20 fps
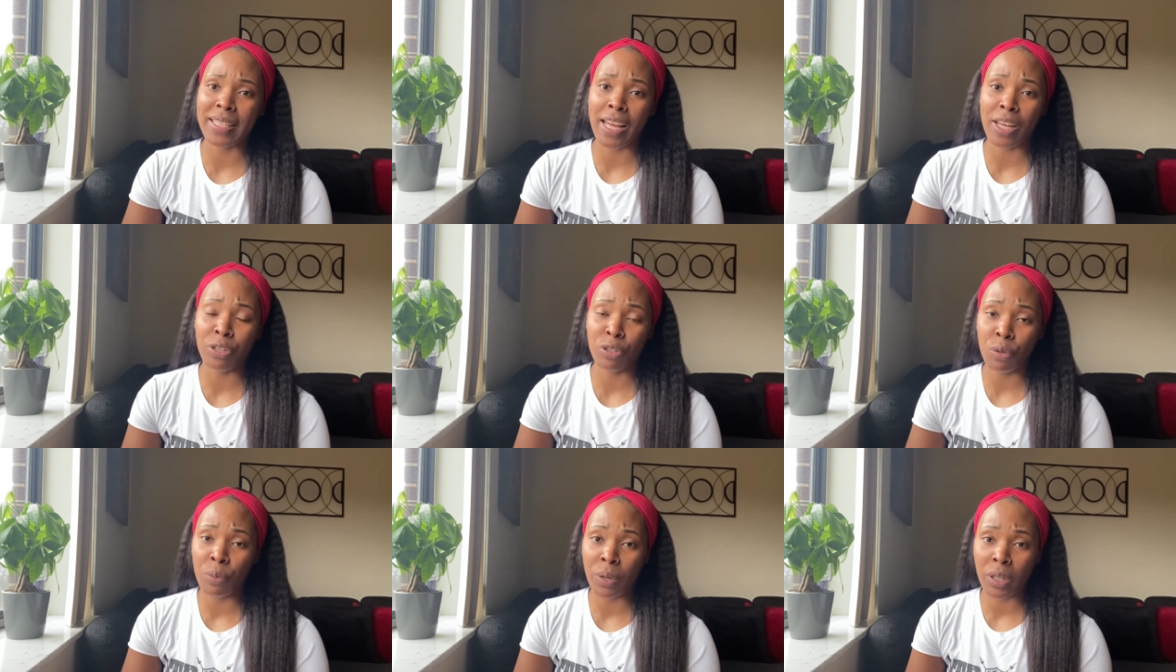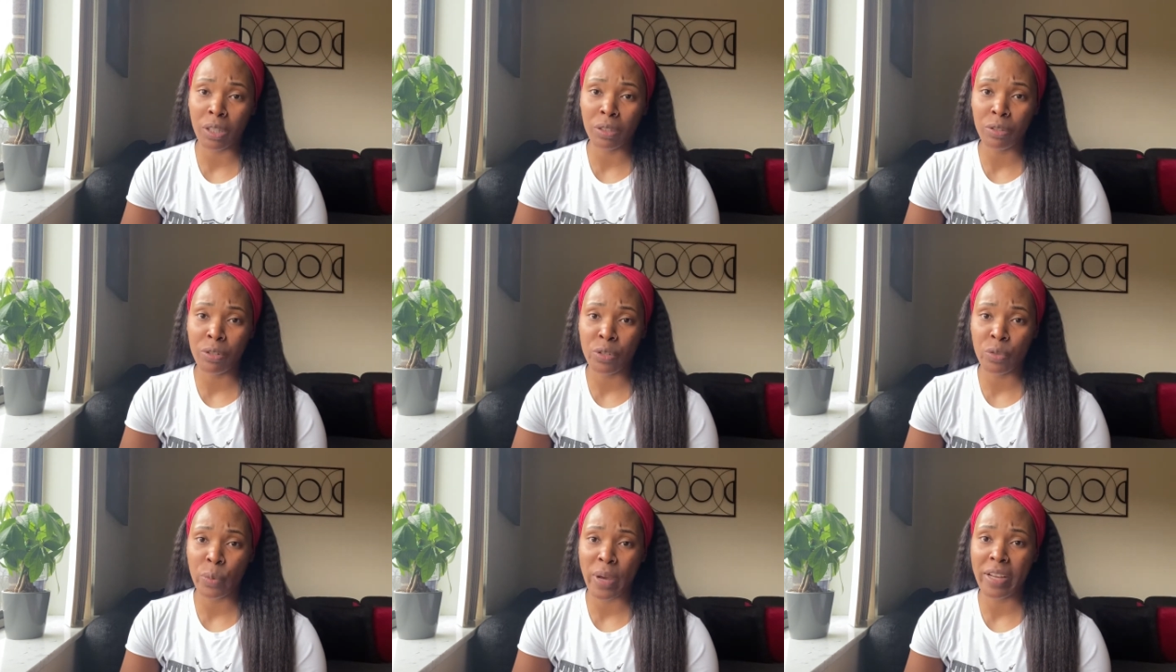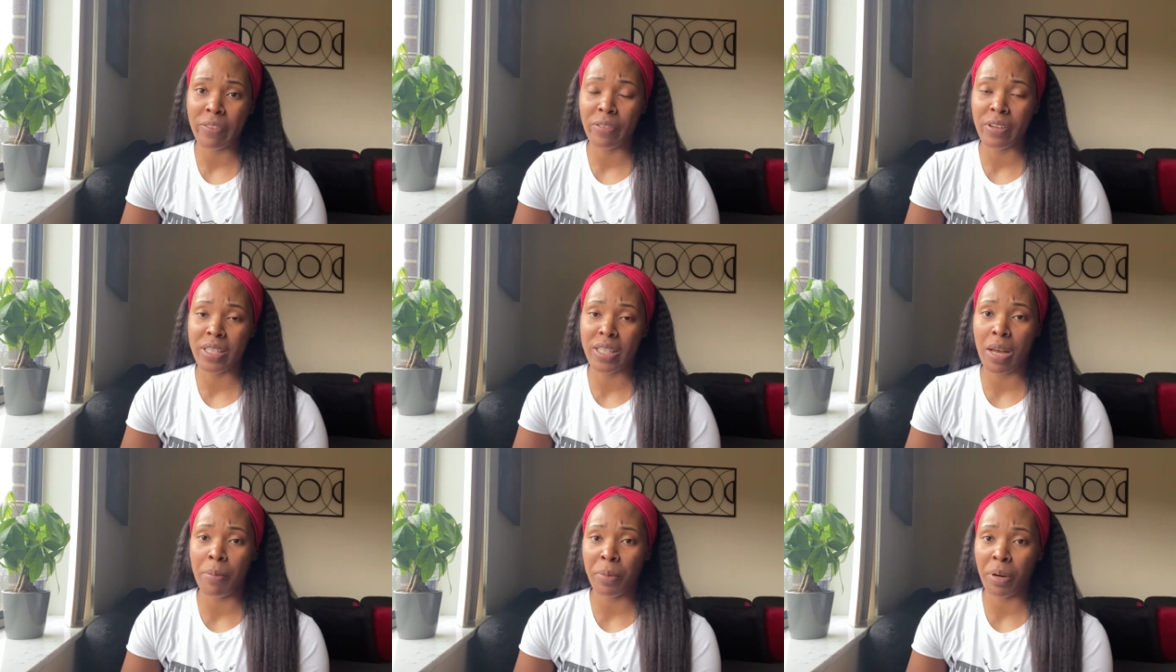I do want to lose weight for
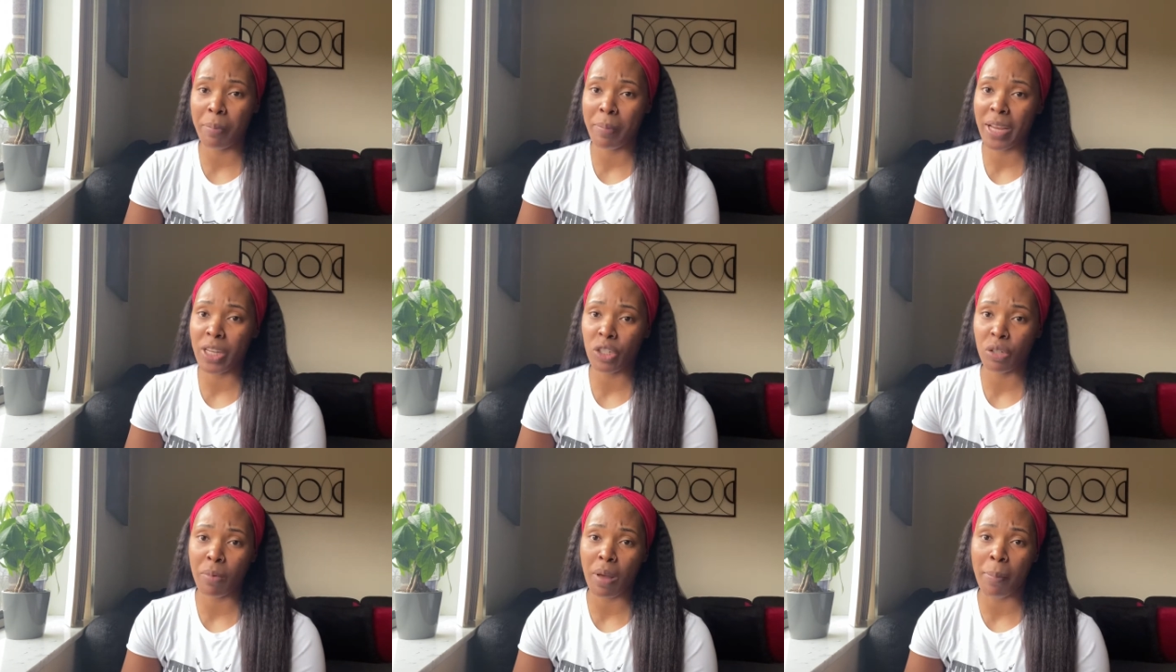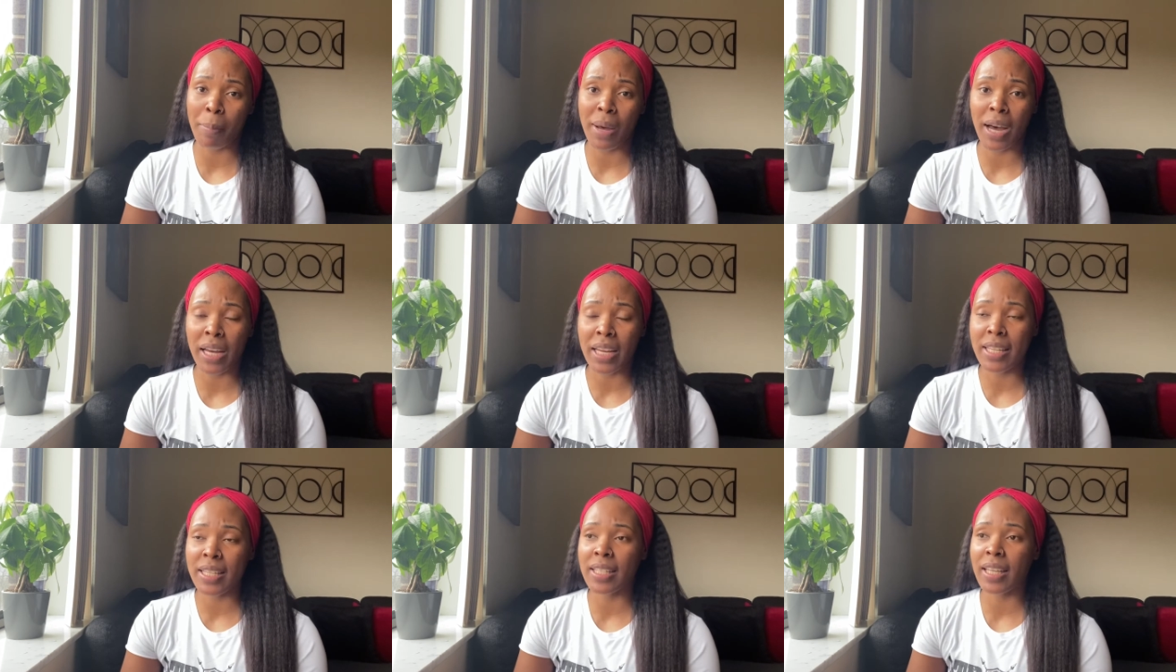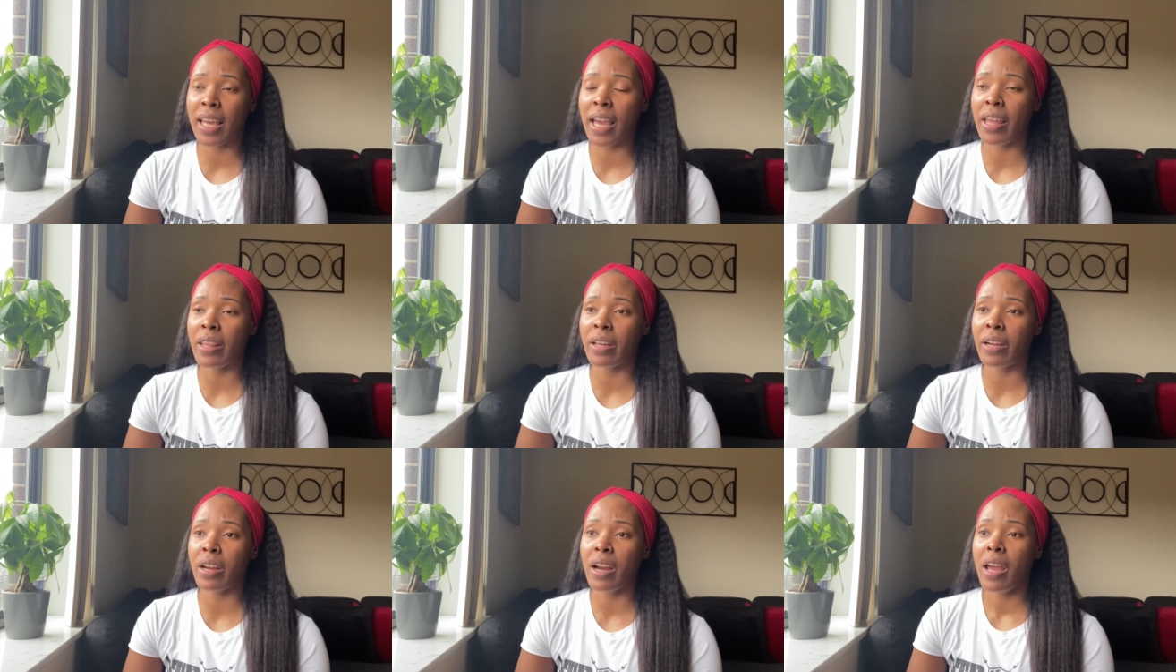summer and make sure my body's
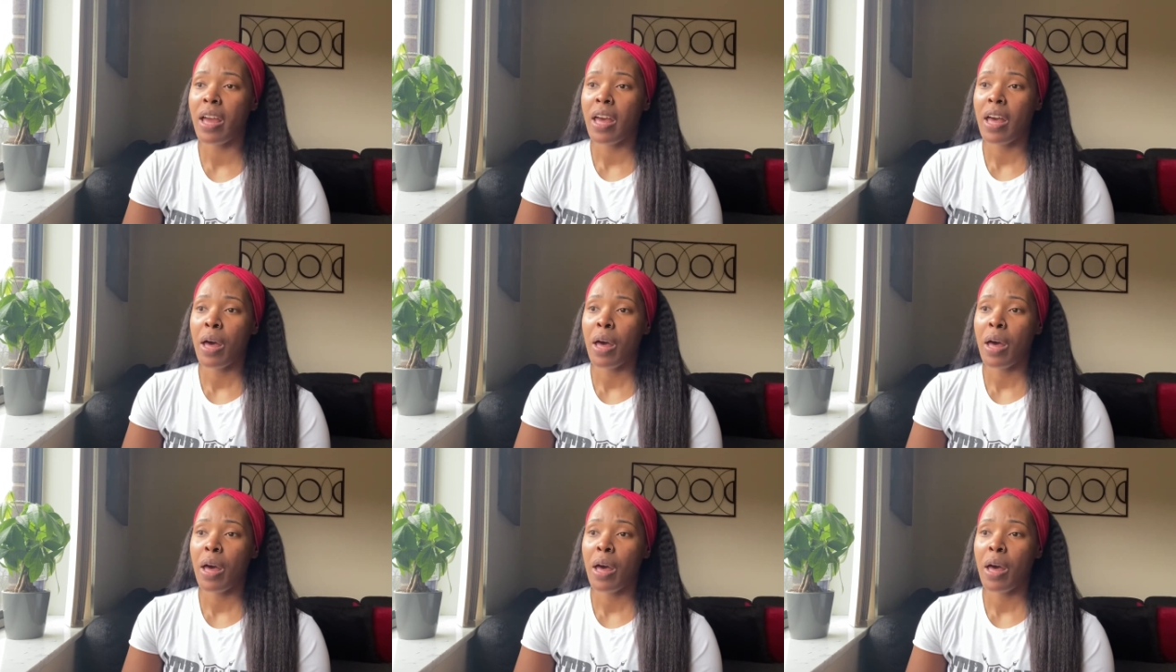together.